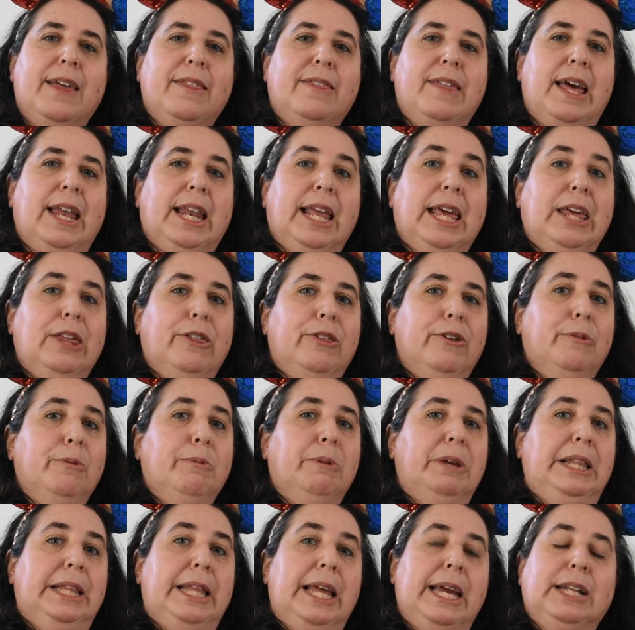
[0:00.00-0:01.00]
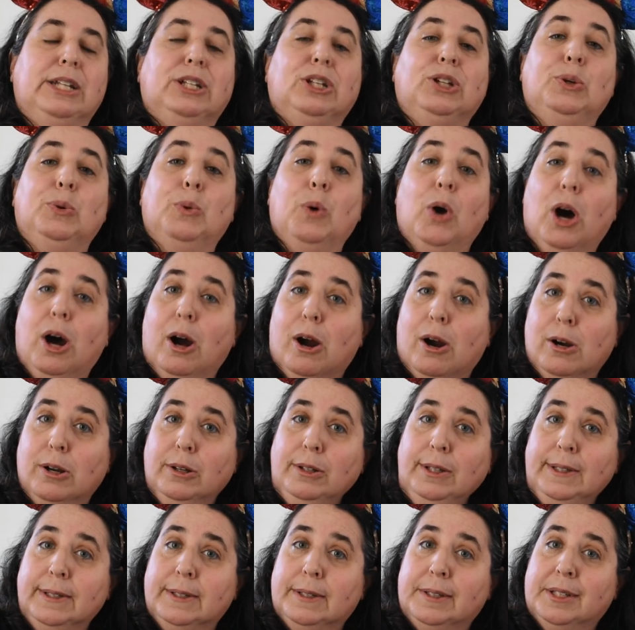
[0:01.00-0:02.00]
that either relate to
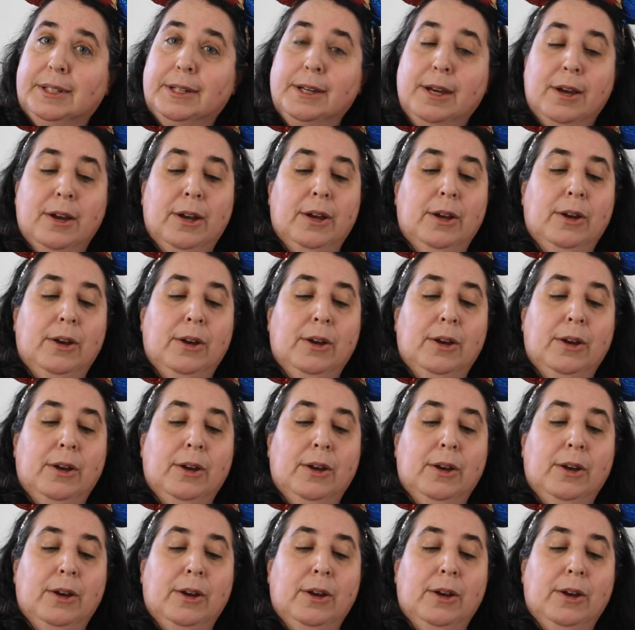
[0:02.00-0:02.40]
hearts